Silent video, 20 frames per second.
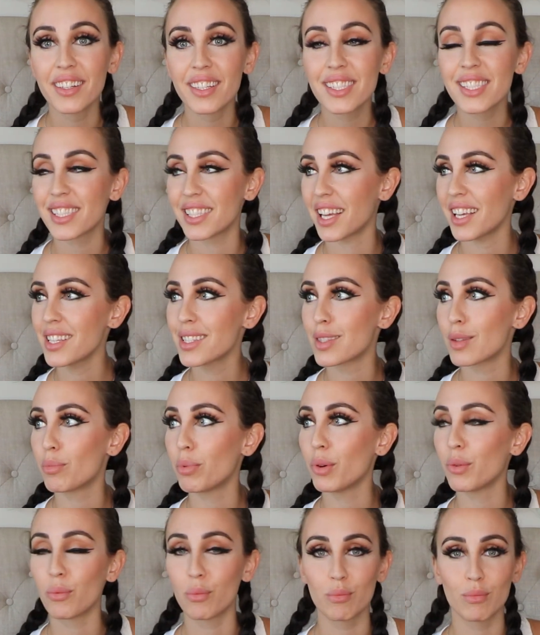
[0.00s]
It's nice to
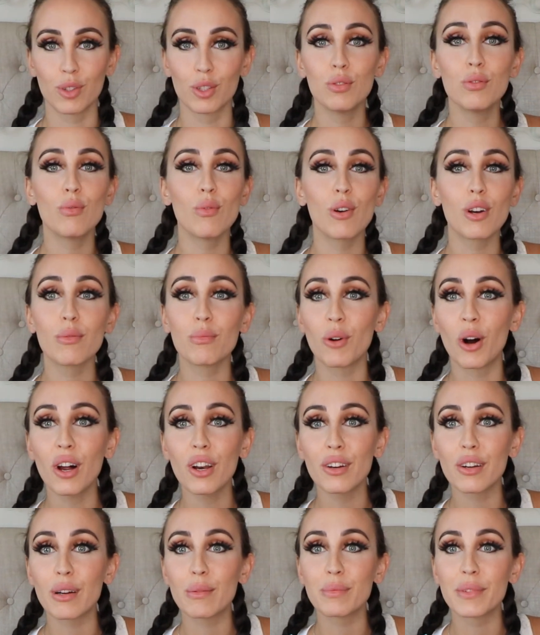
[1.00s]
put lukewarm
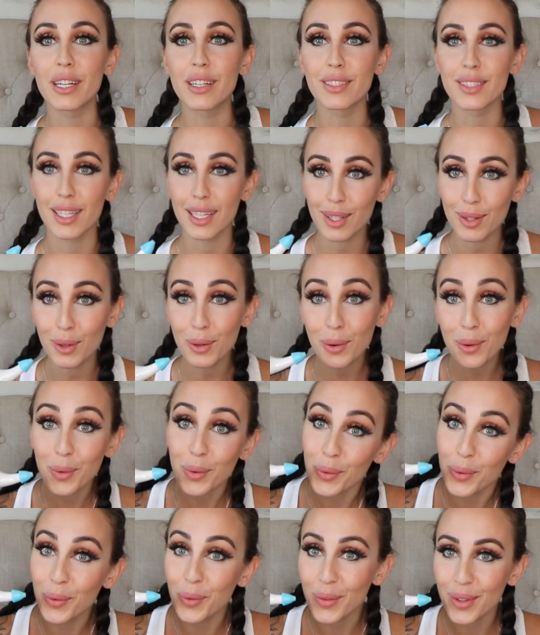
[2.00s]
water up there. It's like,
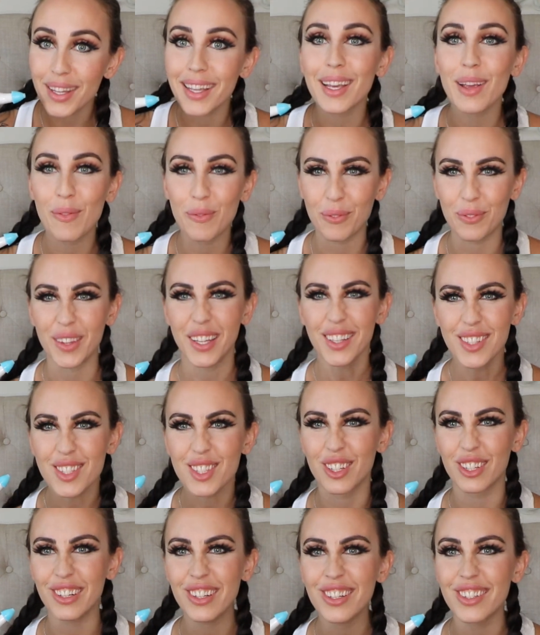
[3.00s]
ooh, like it feels
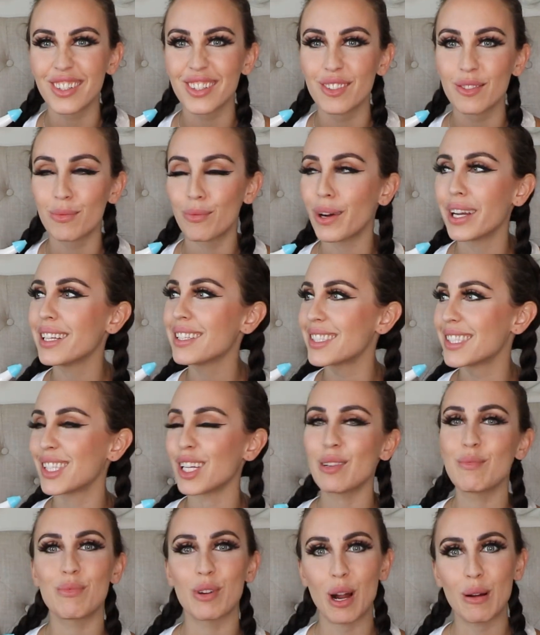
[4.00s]
good when it's
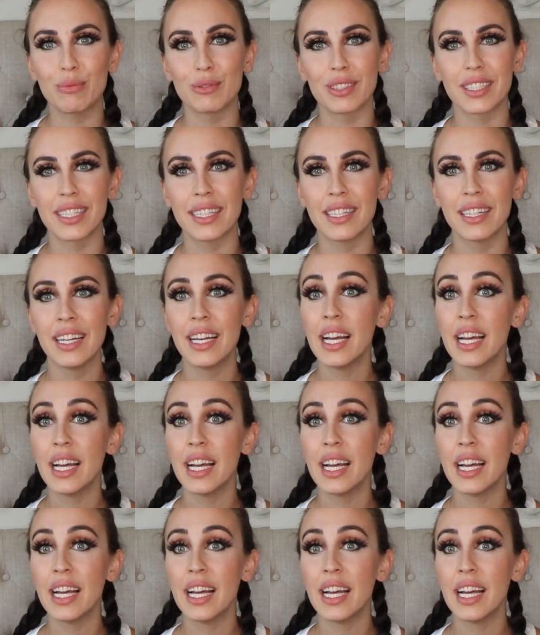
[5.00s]
done properly.